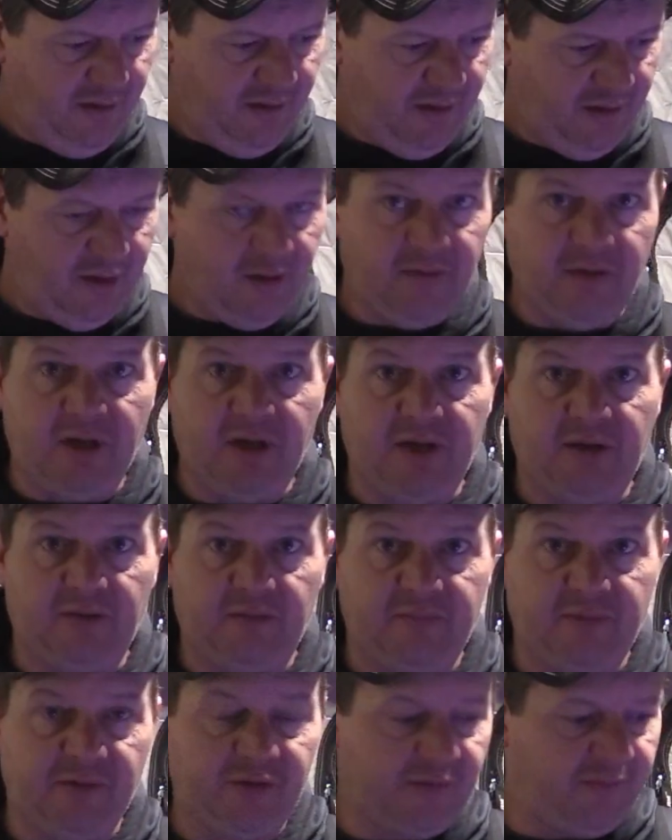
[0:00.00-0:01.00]
There, we got a little
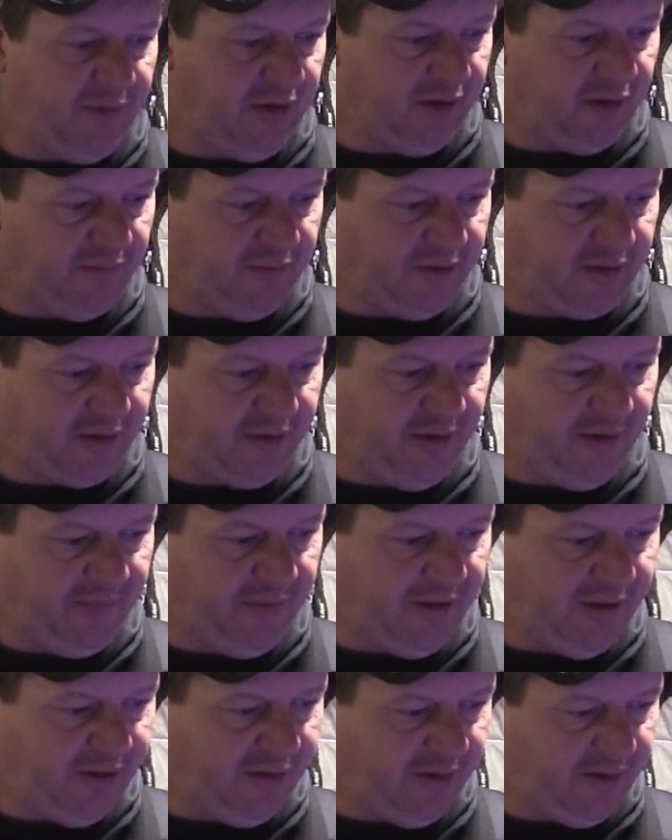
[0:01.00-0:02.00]
bit smaller one
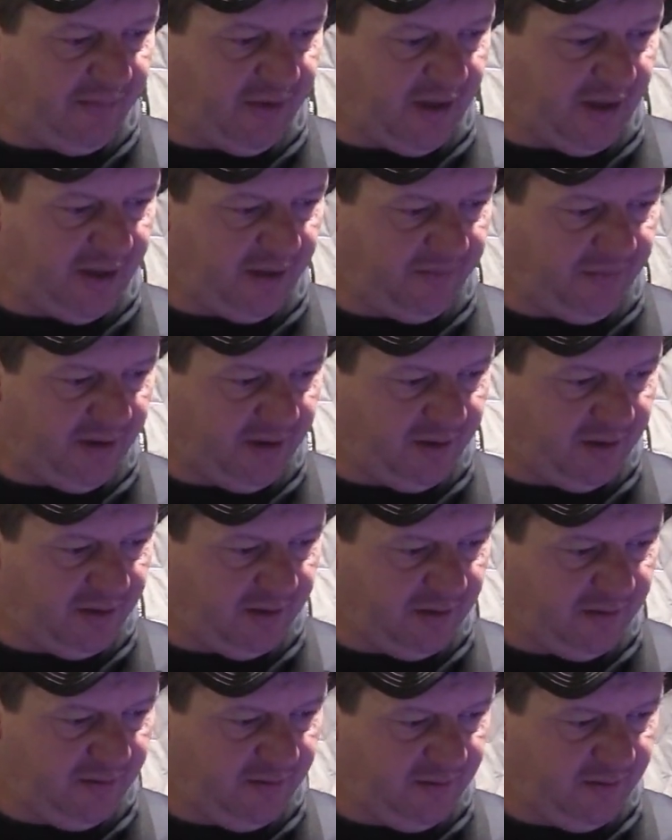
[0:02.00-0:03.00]
creeping in on the bottom
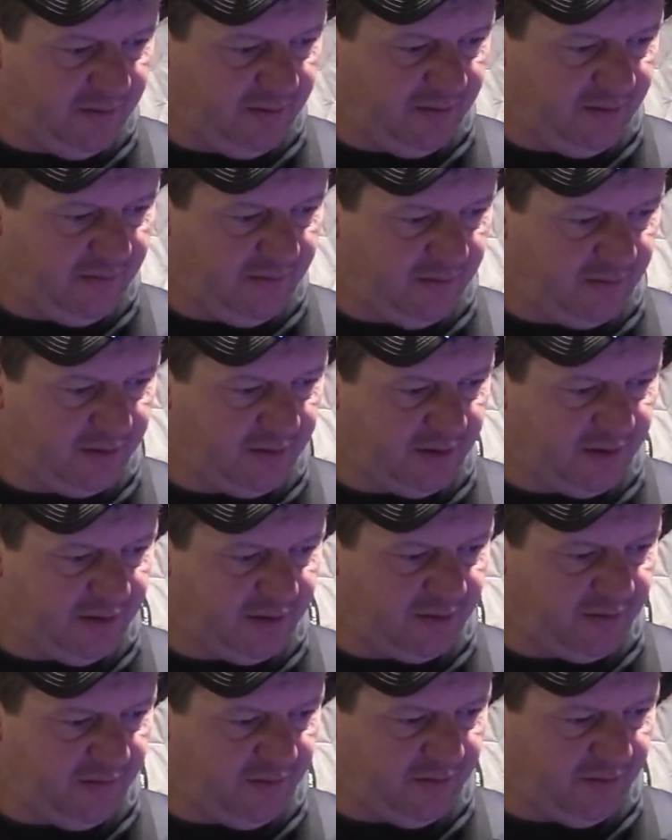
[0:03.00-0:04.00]
here. Looks like it's
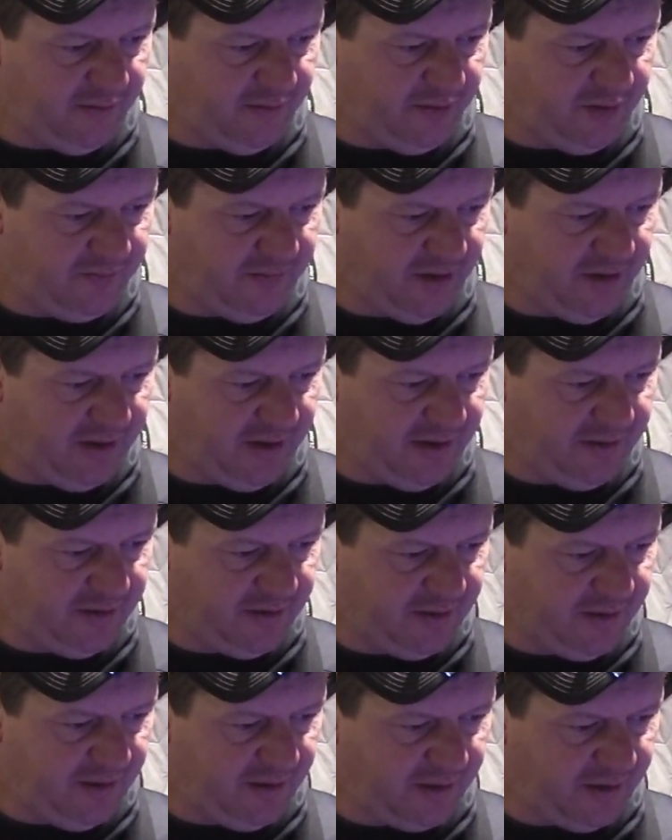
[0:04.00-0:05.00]
going towards my dead
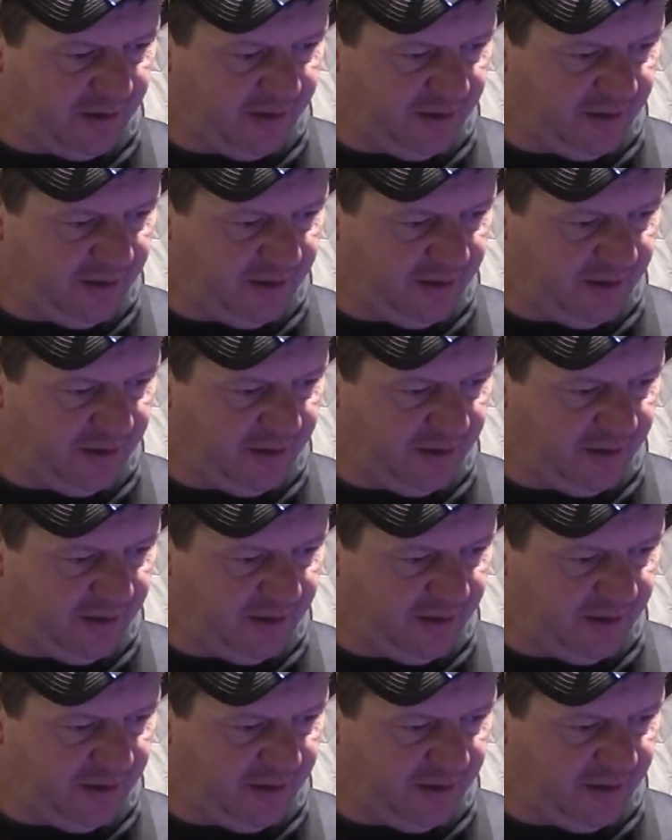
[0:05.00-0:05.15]
stick.